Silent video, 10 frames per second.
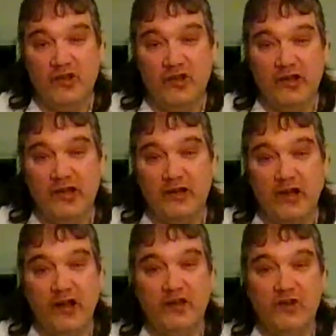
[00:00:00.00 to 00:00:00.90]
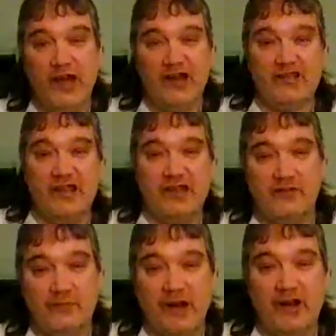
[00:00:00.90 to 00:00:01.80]
United States of
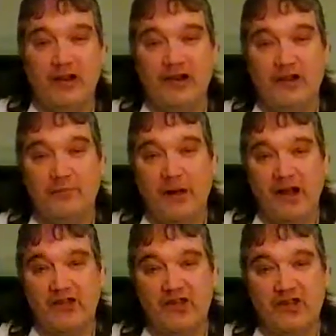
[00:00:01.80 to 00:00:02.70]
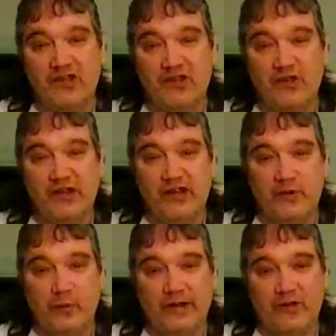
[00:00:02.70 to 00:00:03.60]
America, politicians, you need to
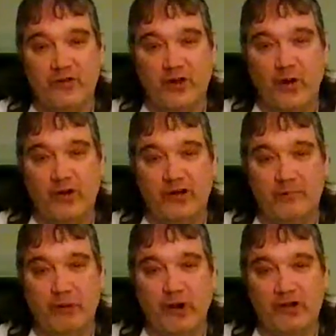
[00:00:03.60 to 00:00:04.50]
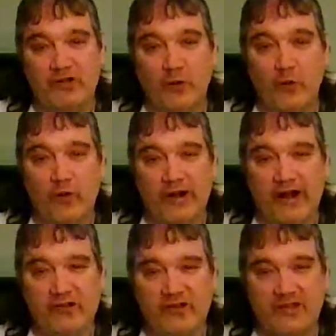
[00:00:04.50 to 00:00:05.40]
quit going to the bars and
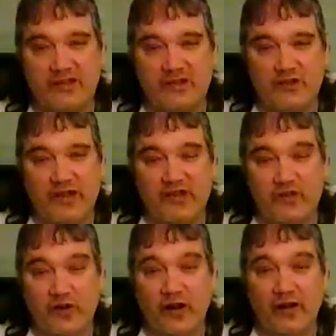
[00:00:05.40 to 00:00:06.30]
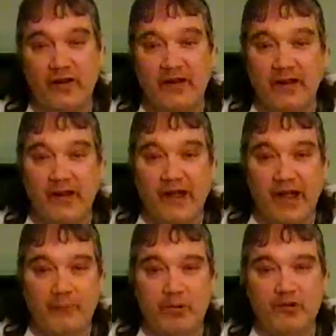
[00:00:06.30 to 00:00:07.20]
whorehouses and getting drunk
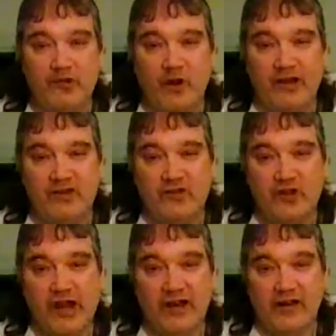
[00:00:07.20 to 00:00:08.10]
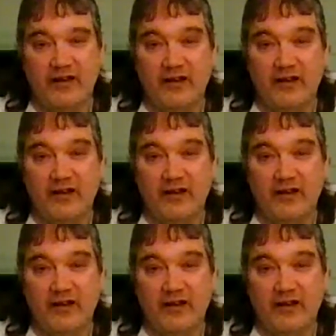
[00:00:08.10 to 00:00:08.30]
and put your eyes in China.